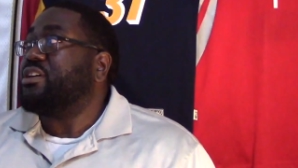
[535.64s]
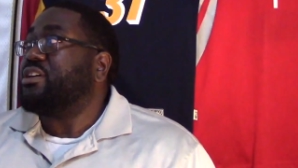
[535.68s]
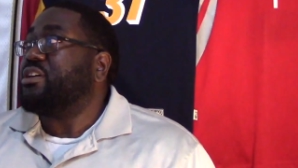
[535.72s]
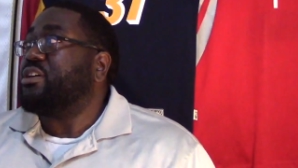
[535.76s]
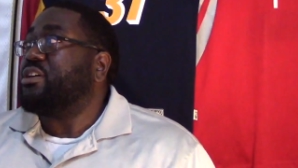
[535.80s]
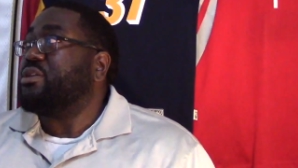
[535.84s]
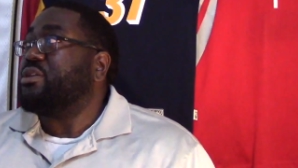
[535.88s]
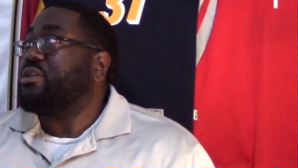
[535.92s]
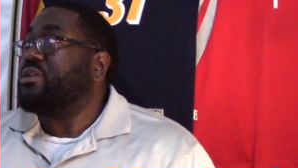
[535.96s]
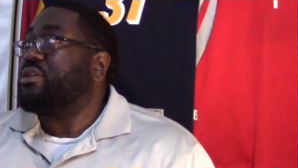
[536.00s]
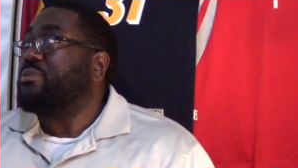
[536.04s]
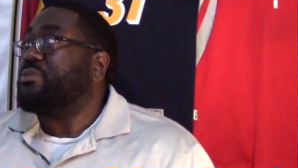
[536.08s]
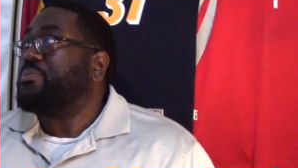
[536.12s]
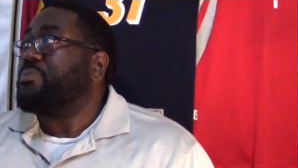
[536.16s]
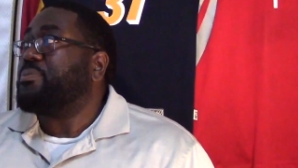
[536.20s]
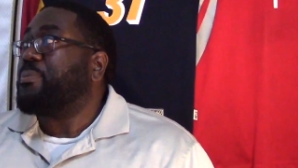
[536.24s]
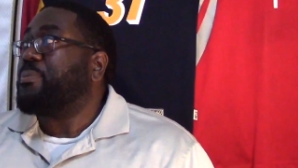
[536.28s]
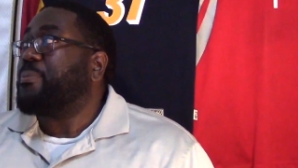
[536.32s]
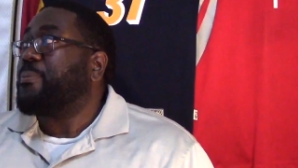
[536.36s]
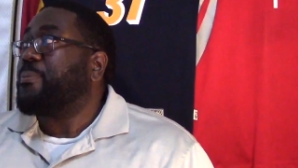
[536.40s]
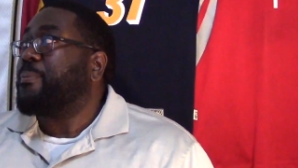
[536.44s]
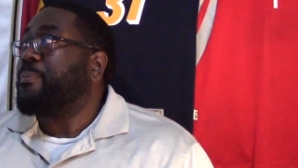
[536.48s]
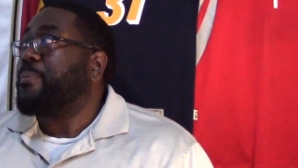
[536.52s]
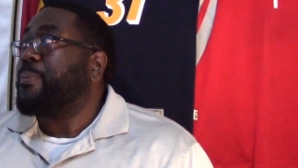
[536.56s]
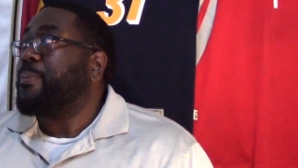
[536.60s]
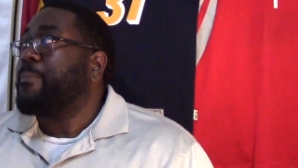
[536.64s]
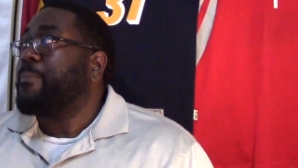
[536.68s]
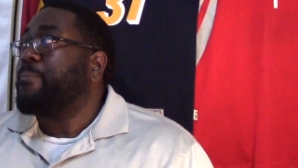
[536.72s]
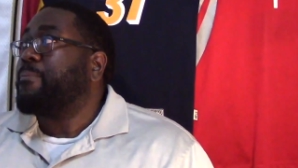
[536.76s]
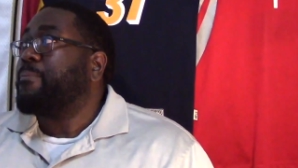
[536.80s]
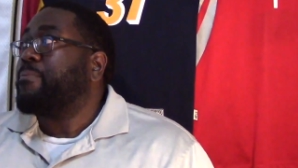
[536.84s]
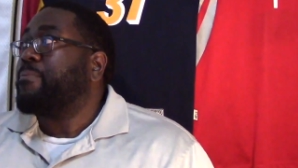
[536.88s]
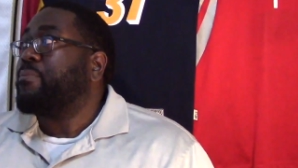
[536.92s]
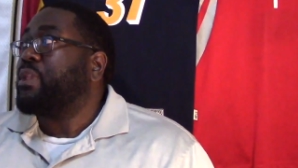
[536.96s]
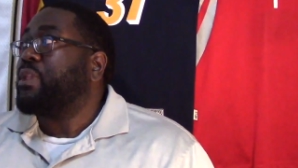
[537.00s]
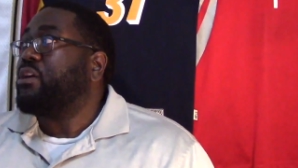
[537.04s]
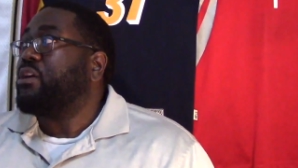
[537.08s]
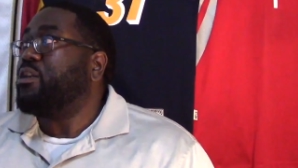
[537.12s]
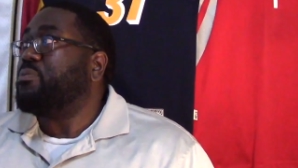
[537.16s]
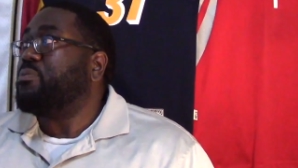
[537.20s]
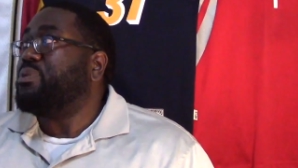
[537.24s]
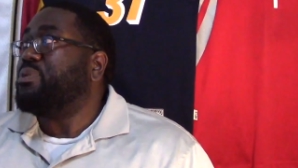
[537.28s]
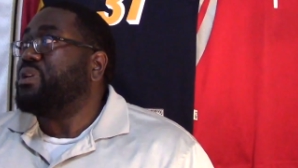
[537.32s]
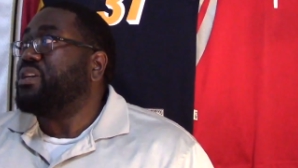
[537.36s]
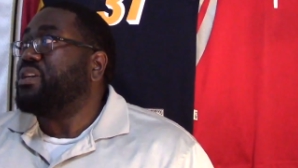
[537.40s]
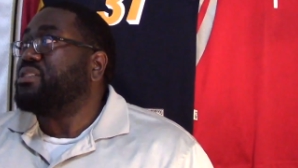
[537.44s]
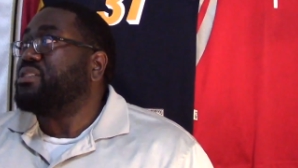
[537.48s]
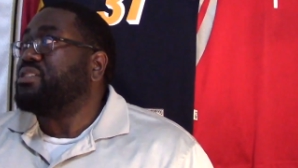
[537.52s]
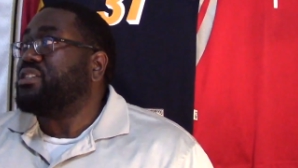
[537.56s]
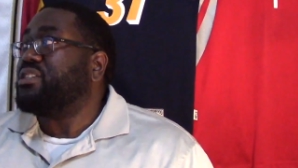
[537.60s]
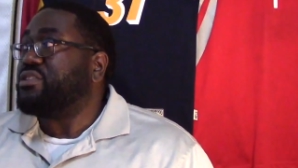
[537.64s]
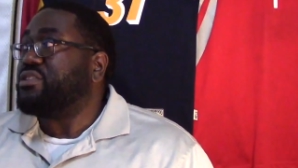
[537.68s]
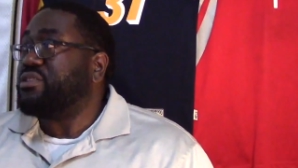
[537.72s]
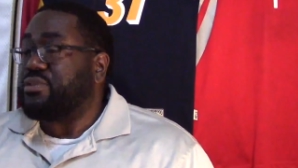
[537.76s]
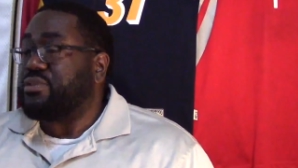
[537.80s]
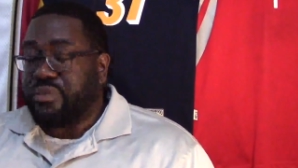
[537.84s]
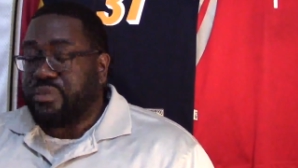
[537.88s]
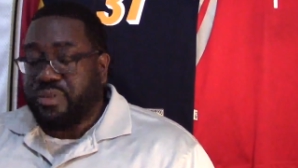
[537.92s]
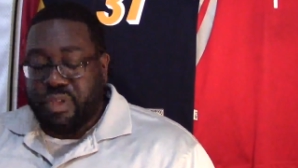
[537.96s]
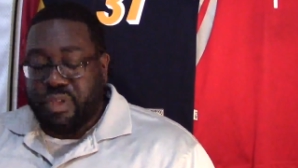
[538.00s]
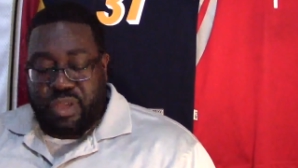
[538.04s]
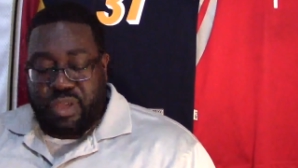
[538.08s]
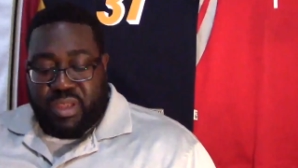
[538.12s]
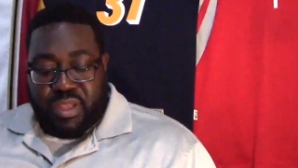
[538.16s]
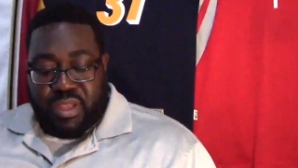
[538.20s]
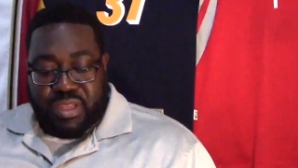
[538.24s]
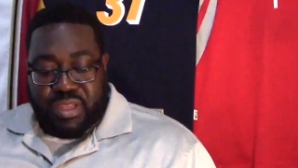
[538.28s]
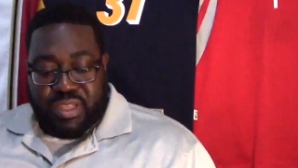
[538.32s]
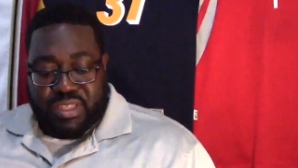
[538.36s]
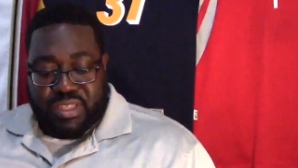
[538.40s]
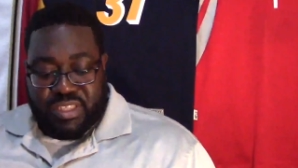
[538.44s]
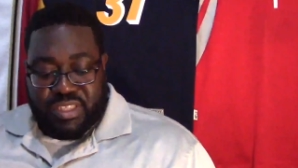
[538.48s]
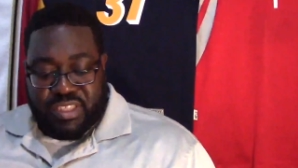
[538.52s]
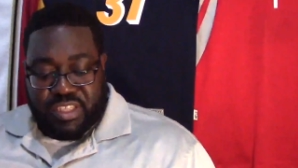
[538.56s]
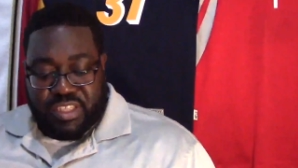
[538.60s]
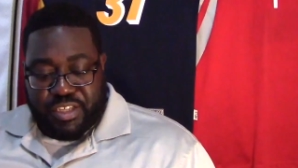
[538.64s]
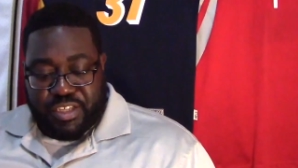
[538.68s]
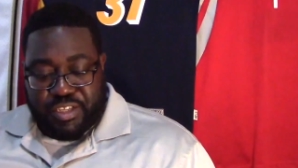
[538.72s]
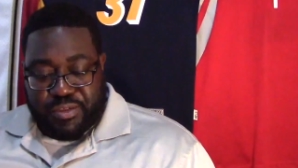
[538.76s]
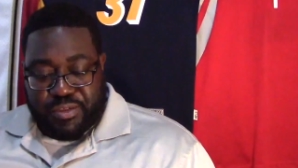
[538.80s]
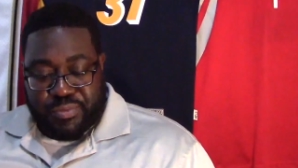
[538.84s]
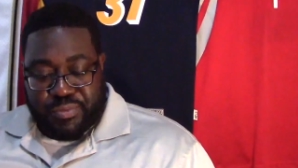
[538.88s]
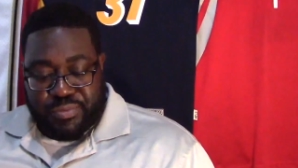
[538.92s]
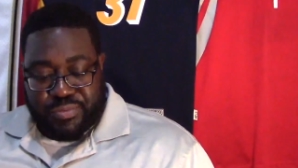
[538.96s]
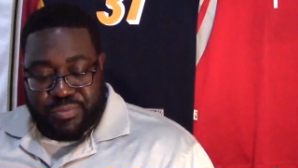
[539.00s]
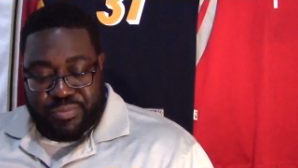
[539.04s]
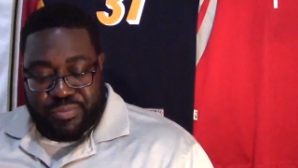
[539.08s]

a big deal. Let's see.